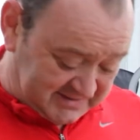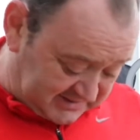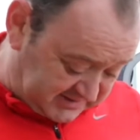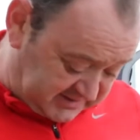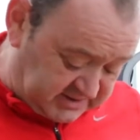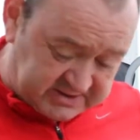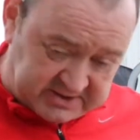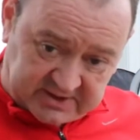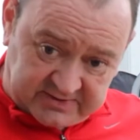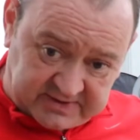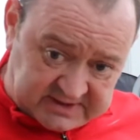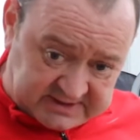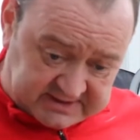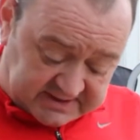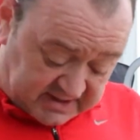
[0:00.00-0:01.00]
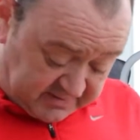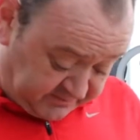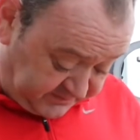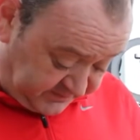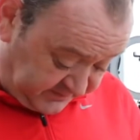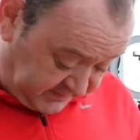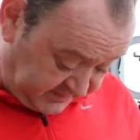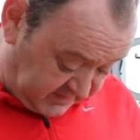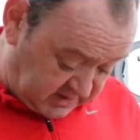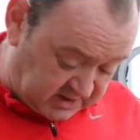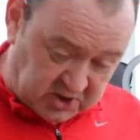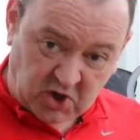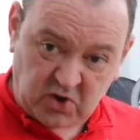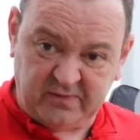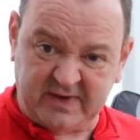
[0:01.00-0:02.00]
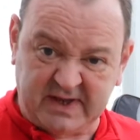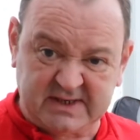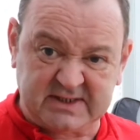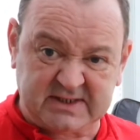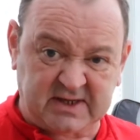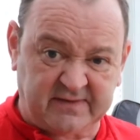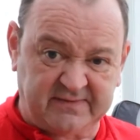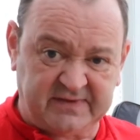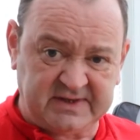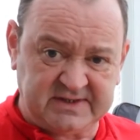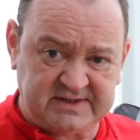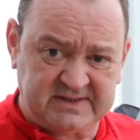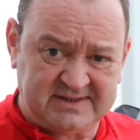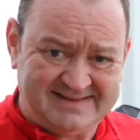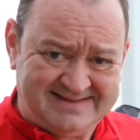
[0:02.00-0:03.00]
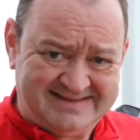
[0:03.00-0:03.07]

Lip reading: And you know, this COVID stuff is